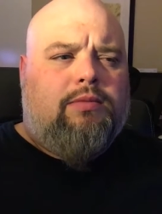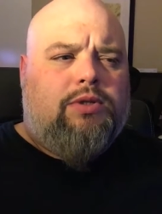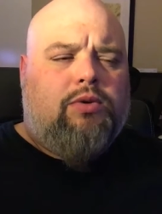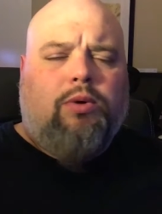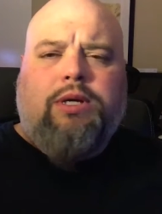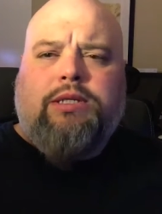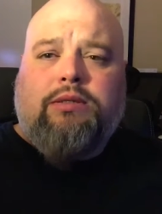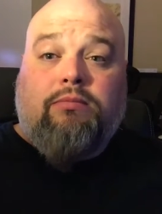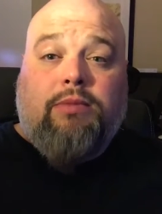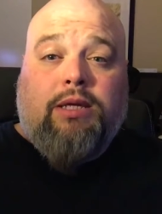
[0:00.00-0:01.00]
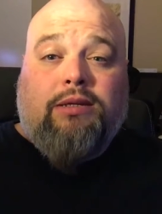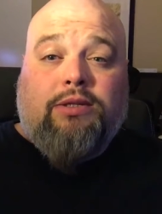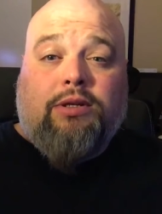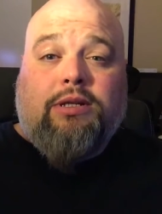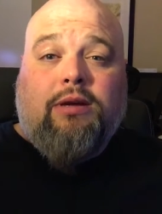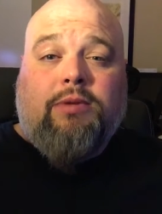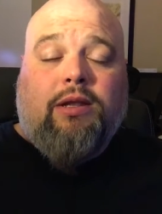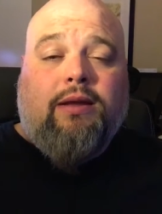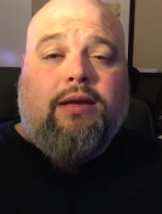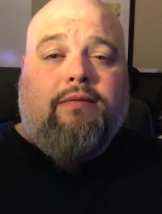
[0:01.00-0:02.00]
the stories start to come
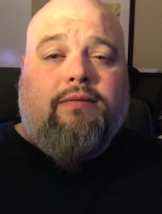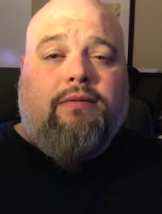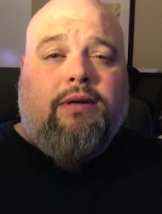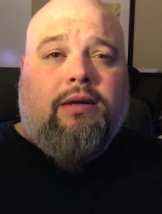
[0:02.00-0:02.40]
to life.